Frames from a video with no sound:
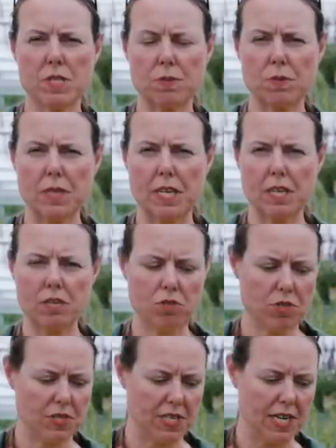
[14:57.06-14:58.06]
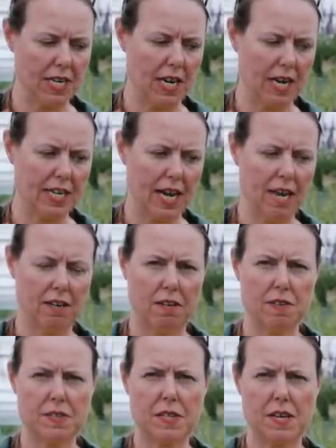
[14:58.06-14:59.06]
what's really interesting, again,
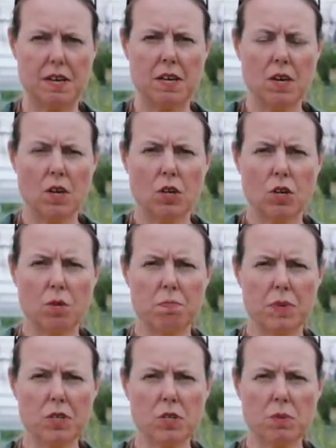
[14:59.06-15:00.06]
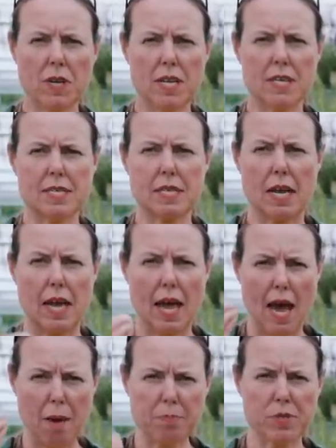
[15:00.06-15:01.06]
is that your milkweed is
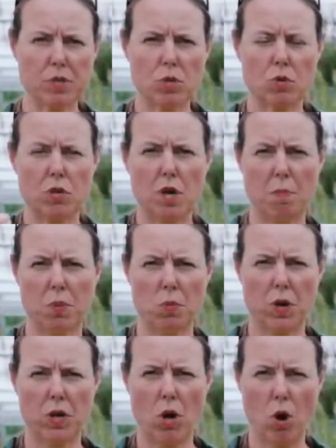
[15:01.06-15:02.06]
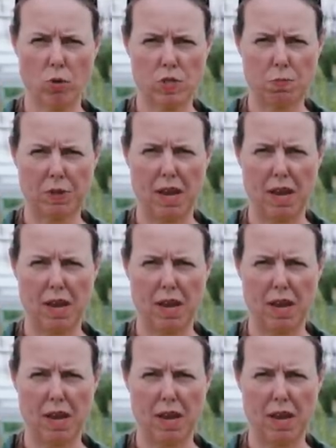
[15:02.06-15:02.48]
absolute #1 host